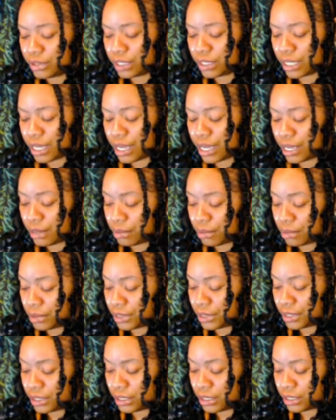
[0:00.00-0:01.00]
the High
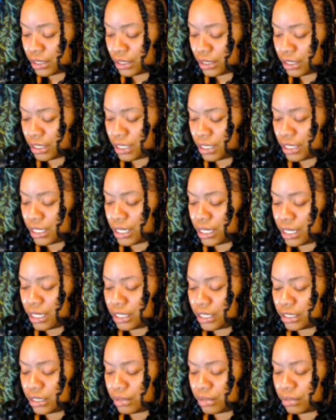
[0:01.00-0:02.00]
Priestess, and the
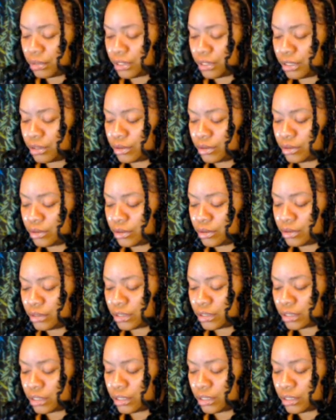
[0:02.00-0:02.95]
Ace of Pentacles.